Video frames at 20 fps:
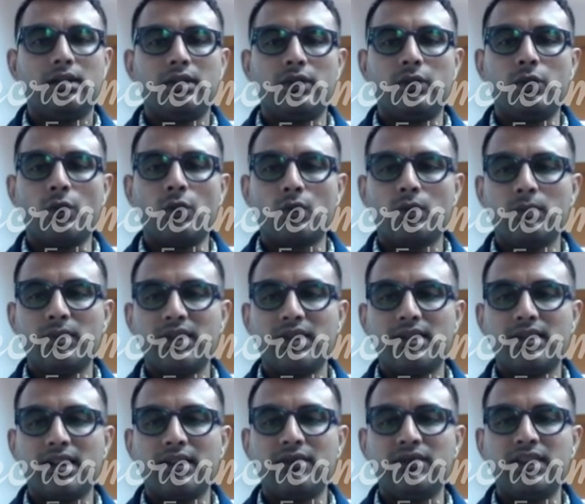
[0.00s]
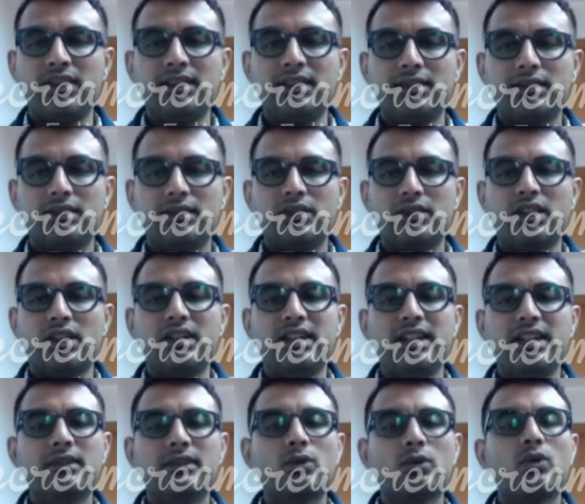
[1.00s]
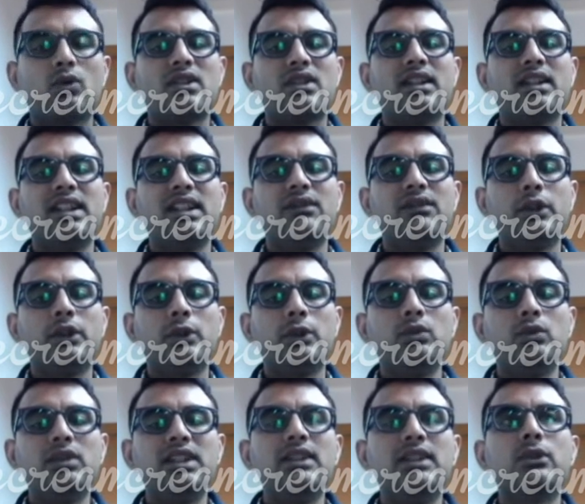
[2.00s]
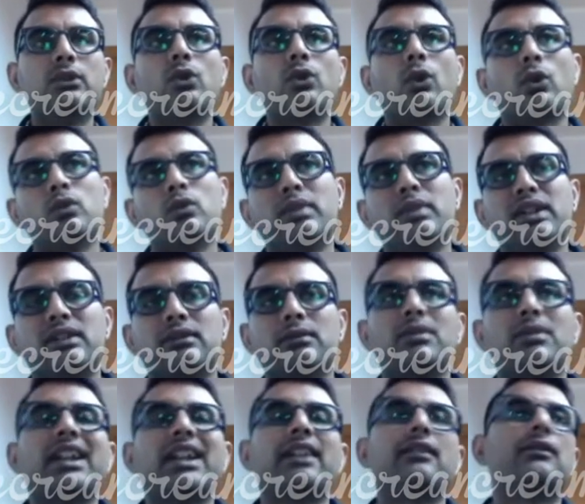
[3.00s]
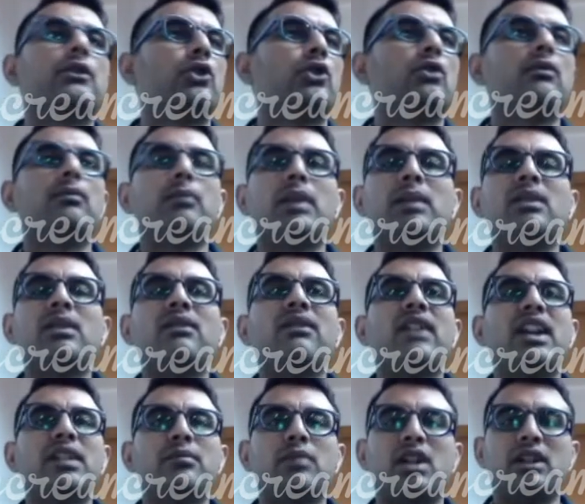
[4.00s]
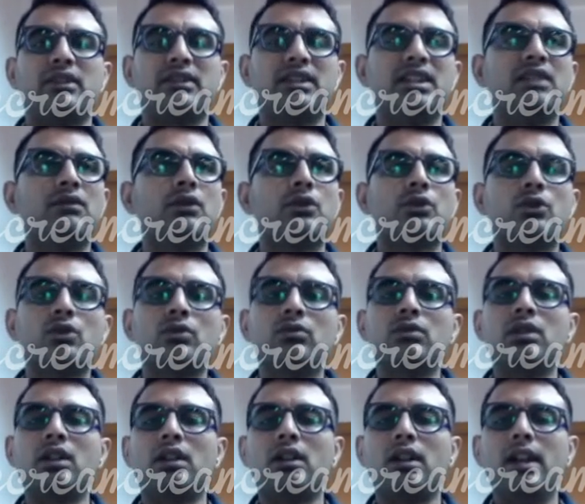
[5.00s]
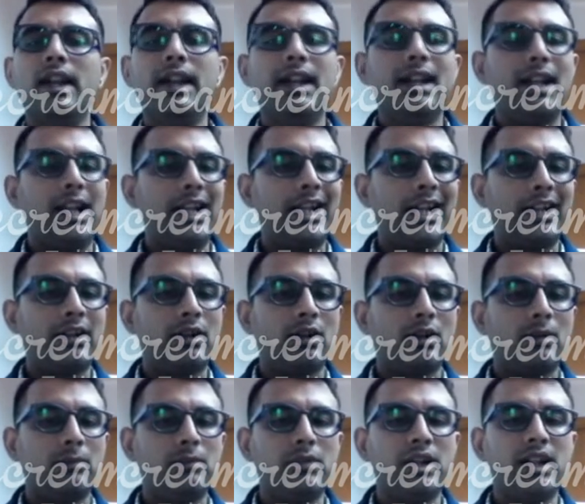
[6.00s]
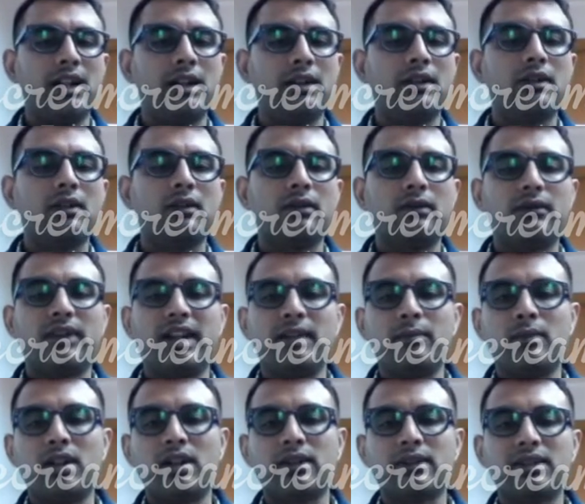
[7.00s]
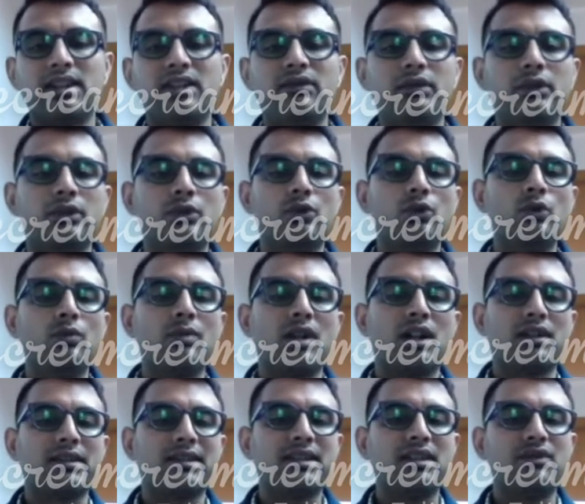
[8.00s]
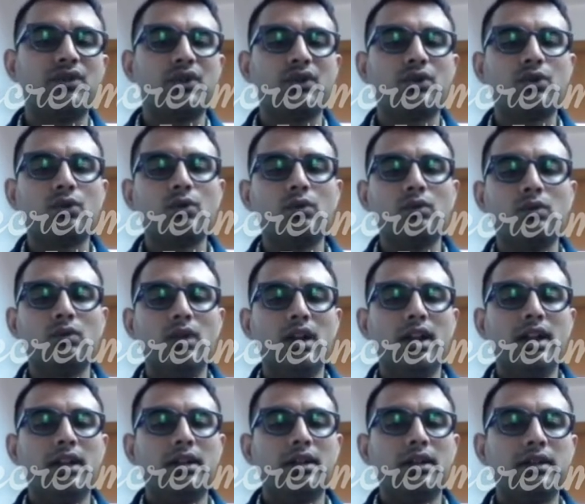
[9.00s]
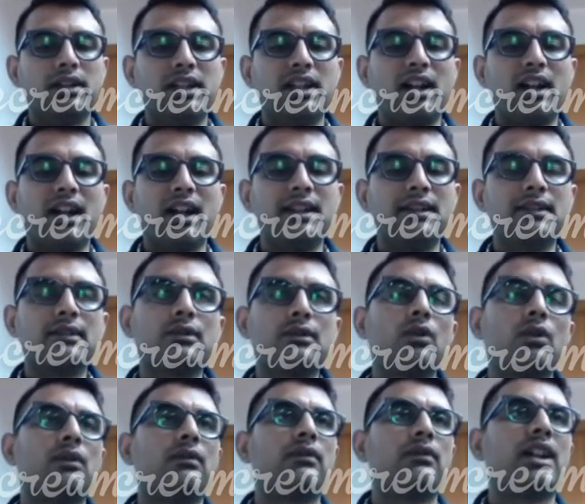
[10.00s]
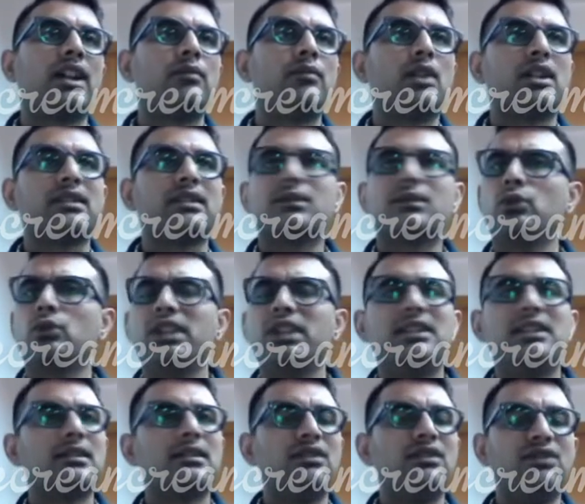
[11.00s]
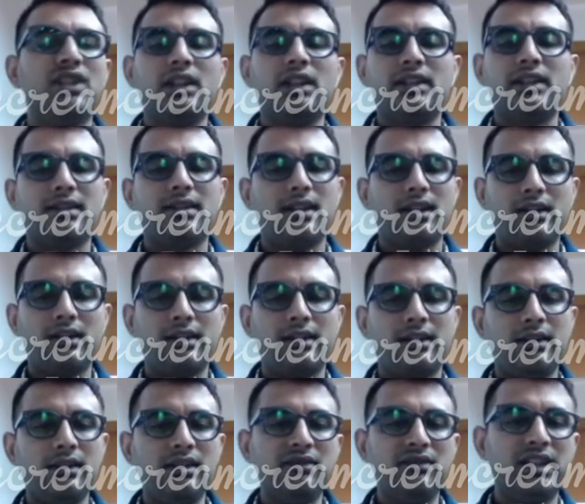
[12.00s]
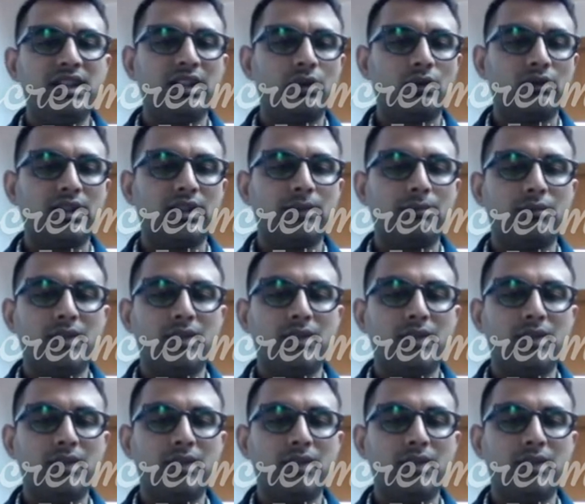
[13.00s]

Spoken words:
documents have this 30 scores are given to these documents, like maybe 5 marks given to the letter update, 5 marks given, 2 marks given to the IELTS, or 5 marks, so it's division, it's an eternal division of them.